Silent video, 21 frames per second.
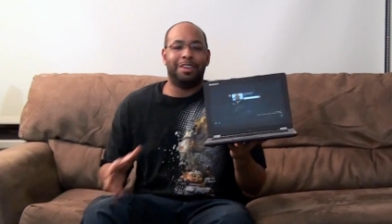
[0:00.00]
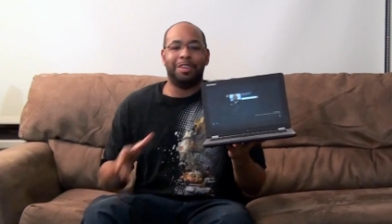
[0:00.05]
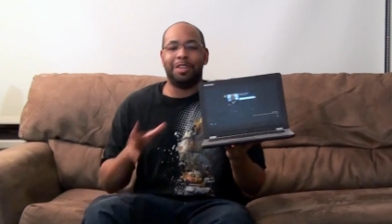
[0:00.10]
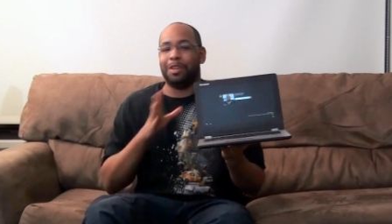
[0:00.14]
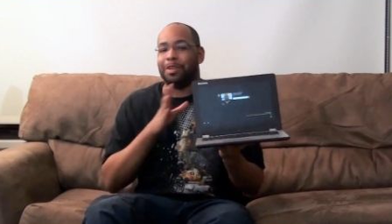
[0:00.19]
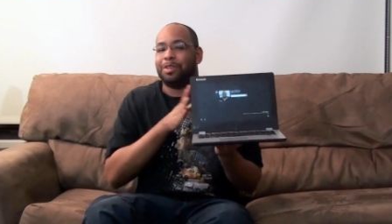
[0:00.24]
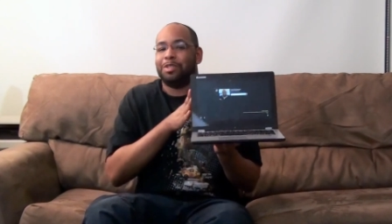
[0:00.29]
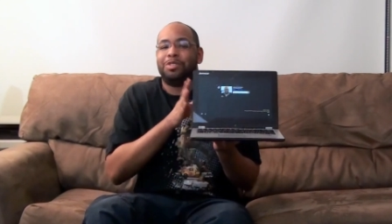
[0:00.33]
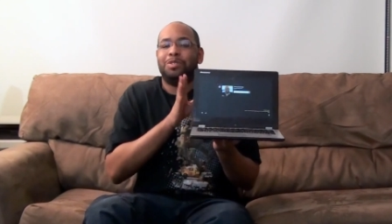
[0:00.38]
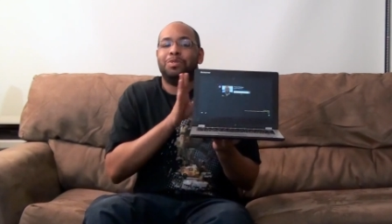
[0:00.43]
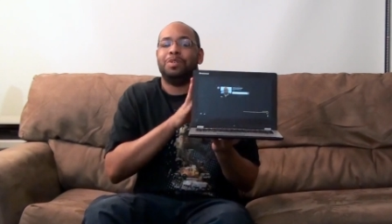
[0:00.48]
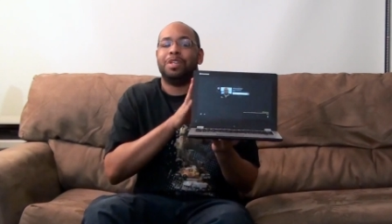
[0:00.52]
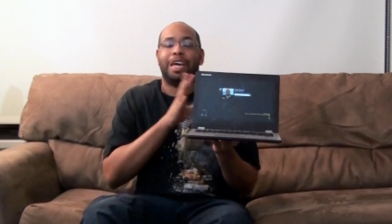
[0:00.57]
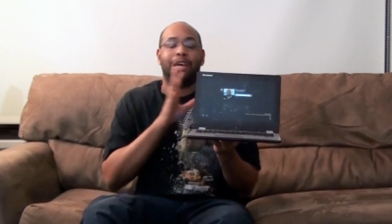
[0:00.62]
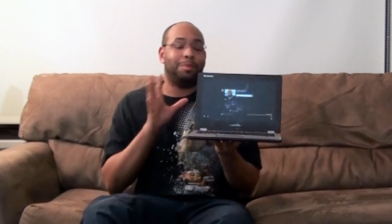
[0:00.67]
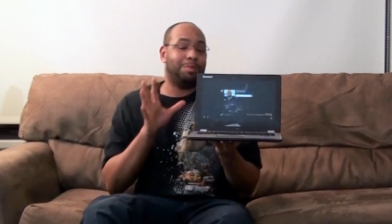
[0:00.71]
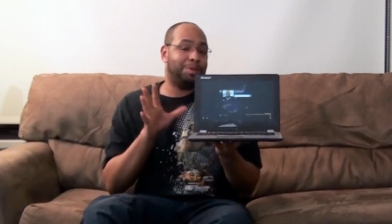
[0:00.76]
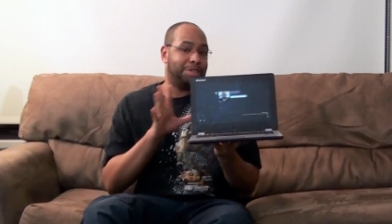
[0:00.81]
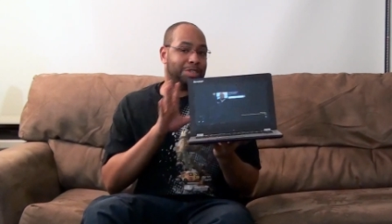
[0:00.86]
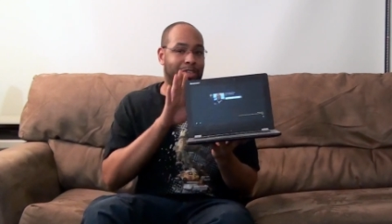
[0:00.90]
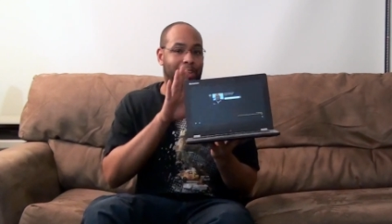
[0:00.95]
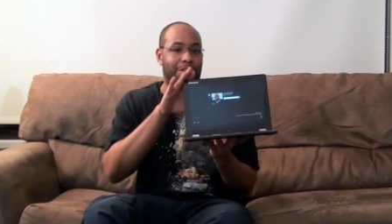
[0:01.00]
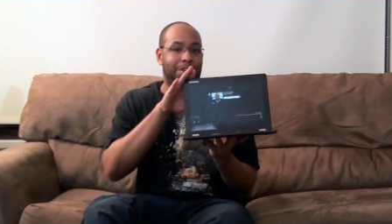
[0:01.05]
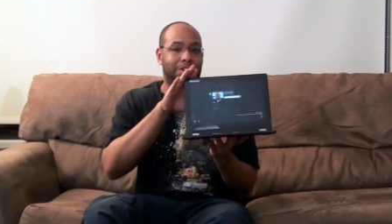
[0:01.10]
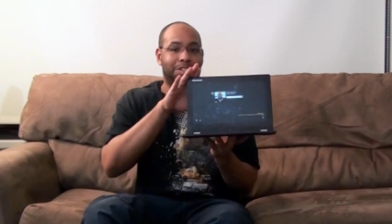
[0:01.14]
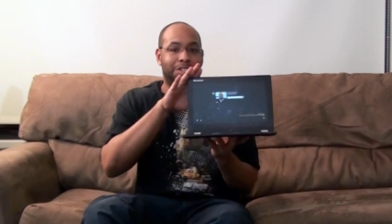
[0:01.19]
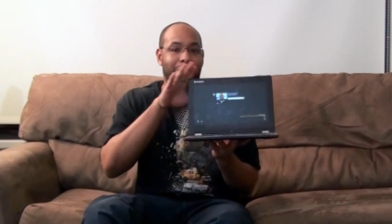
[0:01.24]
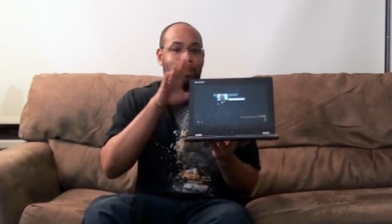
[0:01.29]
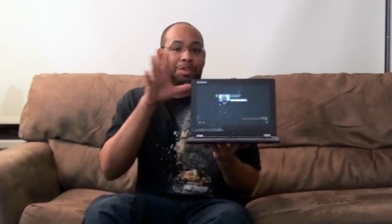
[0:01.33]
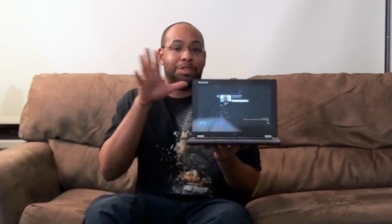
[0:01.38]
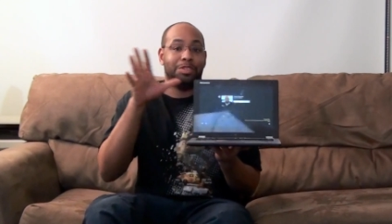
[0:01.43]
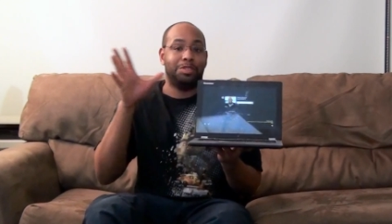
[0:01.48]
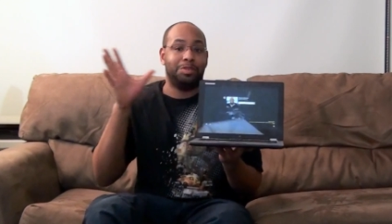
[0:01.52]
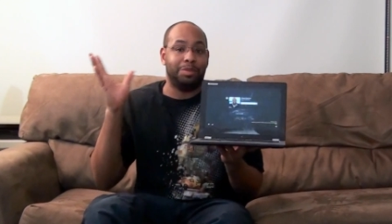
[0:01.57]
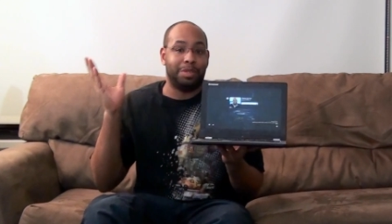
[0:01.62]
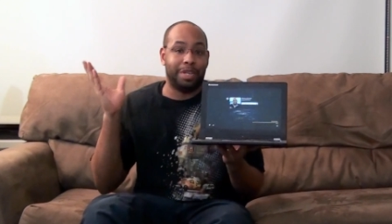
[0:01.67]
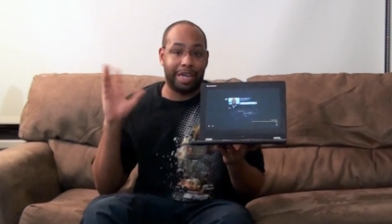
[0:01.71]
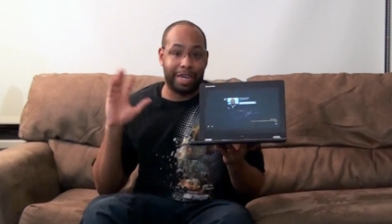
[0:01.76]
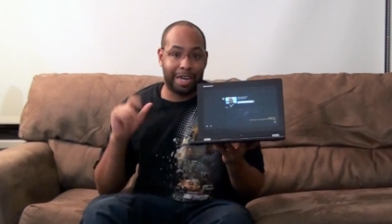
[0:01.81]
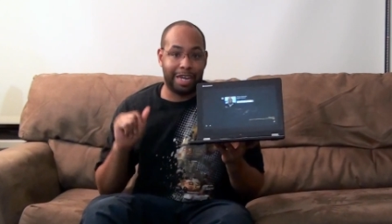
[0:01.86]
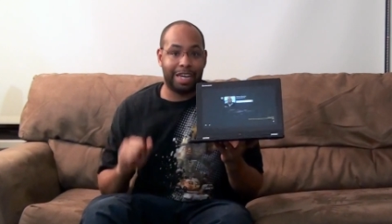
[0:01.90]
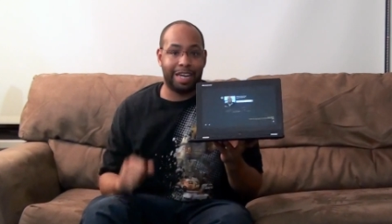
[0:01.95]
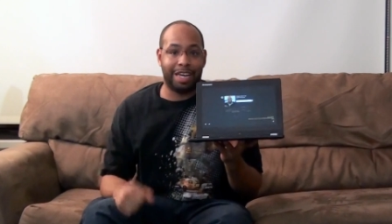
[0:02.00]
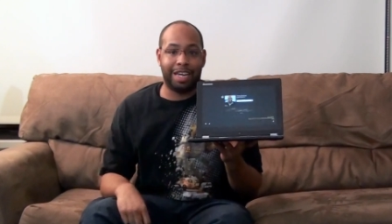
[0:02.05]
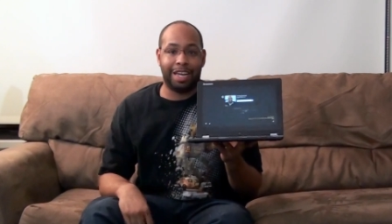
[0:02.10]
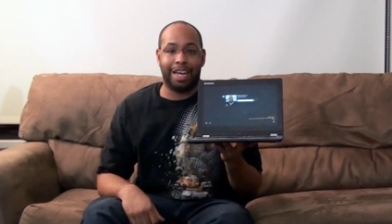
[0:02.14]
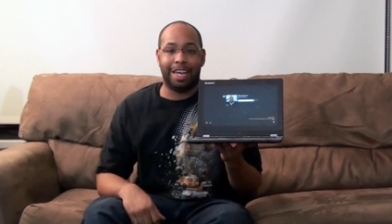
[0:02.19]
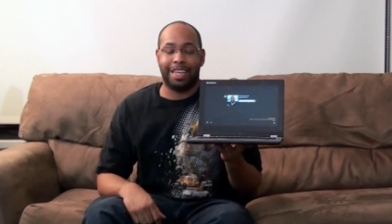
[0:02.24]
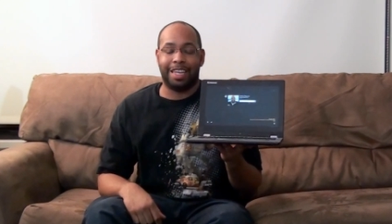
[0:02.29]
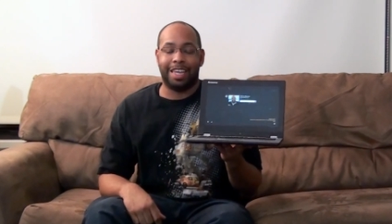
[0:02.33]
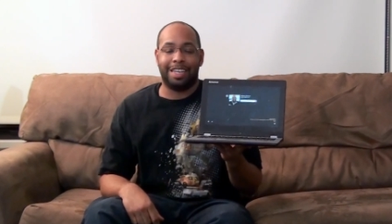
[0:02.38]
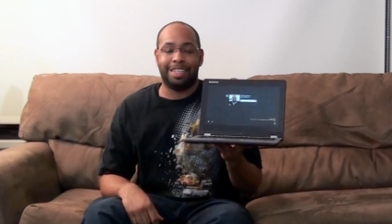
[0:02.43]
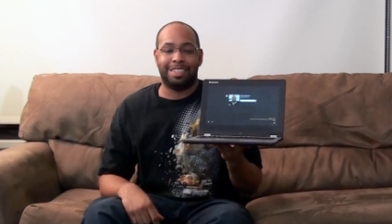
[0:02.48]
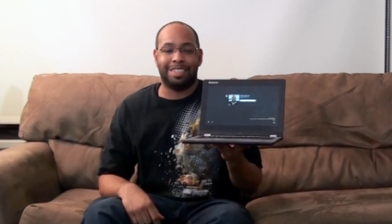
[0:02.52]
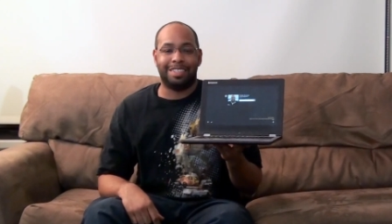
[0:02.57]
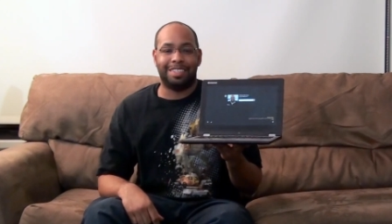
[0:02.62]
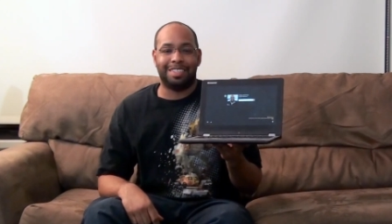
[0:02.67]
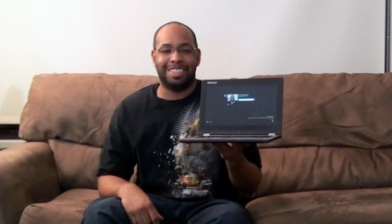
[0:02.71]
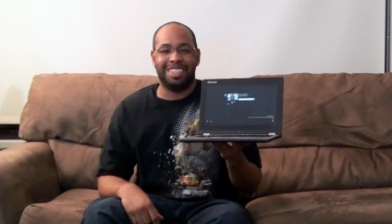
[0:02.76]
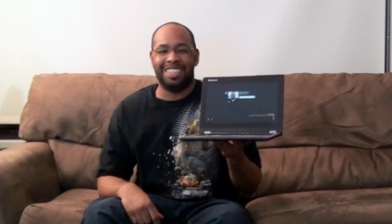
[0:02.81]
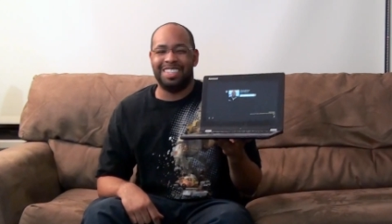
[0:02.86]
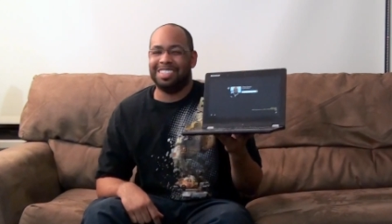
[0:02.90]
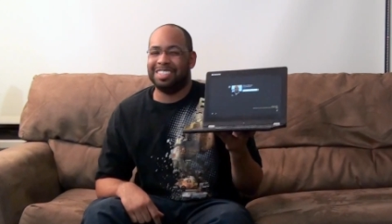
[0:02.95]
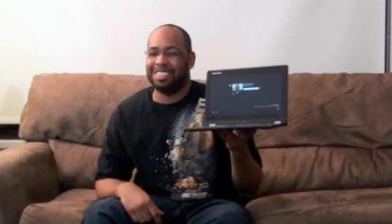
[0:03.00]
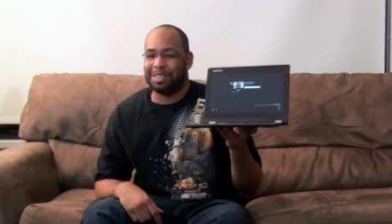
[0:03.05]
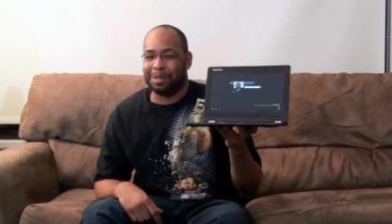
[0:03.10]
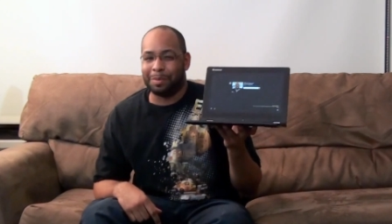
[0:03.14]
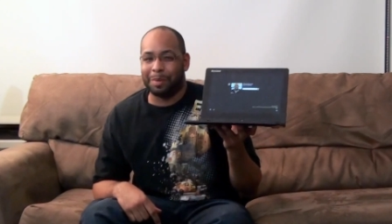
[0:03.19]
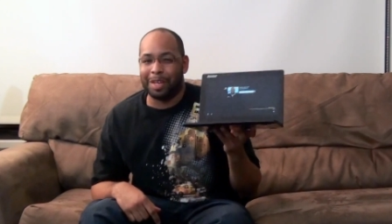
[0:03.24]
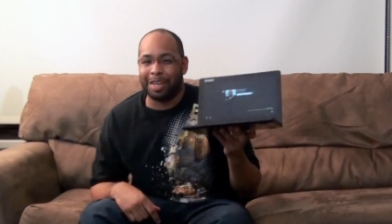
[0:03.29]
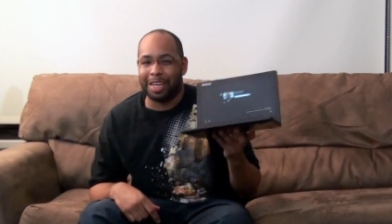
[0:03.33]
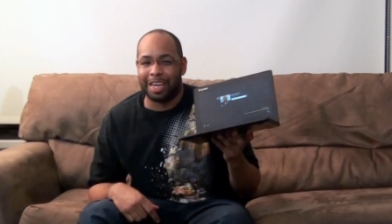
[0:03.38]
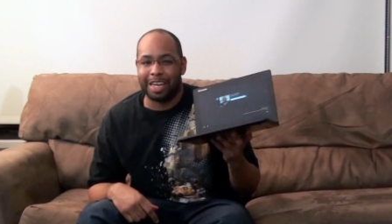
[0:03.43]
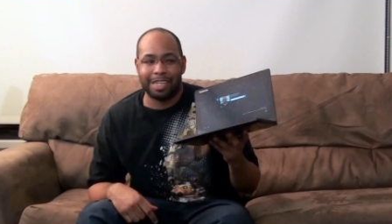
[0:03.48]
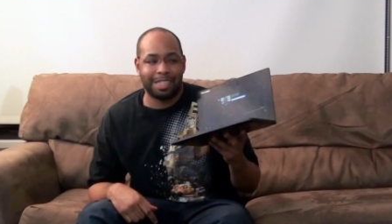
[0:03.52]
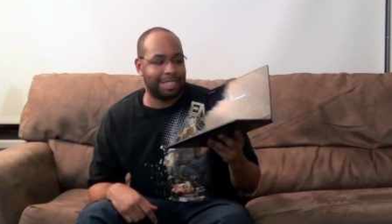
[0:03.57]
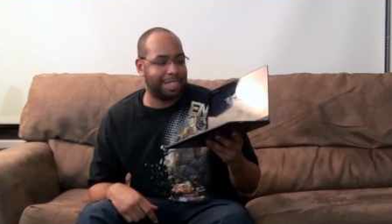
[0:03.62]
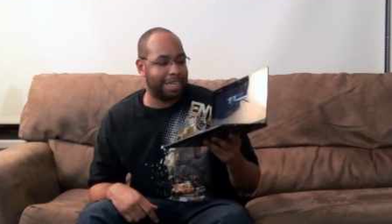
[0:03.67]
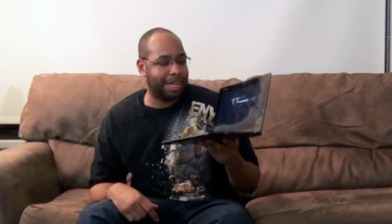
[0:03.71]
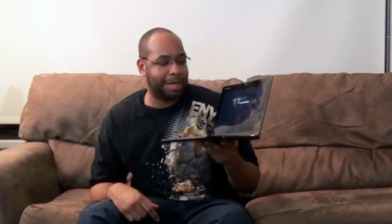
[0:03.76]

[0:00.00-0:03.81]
Yoga two Lite, we'll just call this Yoga two Lite, I, I guess is the easier way to kind of say